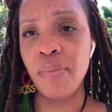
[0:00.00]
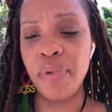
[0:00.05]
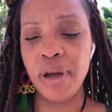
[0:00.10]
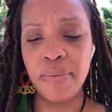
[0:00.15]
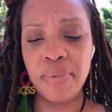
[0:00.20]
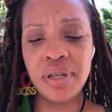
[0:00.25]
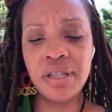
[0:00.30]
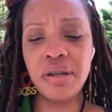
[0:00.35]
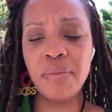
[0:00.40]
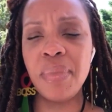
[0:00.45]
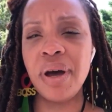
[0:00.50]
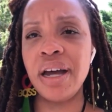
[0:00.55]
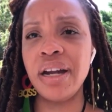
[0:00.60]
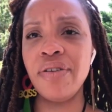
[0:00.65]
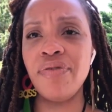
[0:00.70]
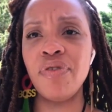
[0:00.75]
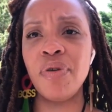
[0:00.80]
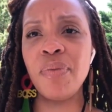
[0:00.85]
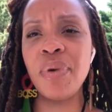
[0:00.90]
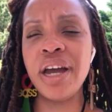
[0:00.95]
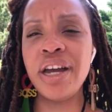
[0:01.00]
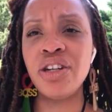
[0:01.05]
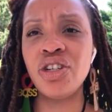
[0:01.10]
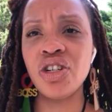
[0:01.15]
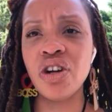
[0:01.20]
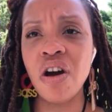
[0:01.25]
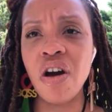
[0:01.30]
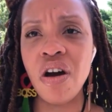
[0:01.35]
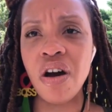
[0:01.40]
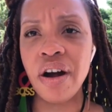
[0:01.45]
maybe somebody from
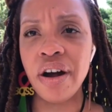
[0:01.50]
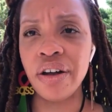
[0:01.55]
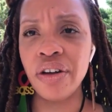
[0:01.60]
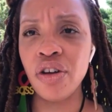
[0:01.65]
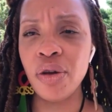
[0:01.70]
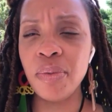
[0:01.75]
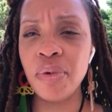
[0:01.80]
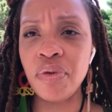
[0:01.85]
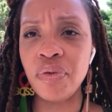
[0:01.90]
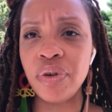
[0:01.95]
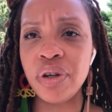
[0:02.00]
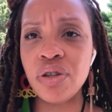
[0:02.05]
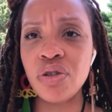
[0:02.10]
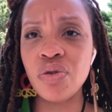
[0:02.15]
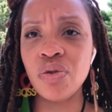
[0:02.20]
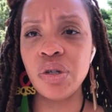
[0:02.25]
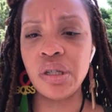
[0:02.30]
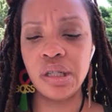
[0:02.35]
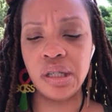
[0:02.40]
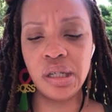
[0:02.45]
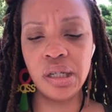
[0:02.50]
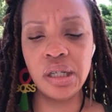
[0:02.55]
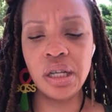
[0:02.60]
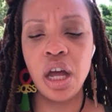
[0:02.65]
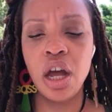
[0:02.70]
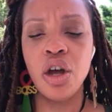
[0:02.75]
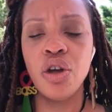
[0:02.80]
HR, human resources.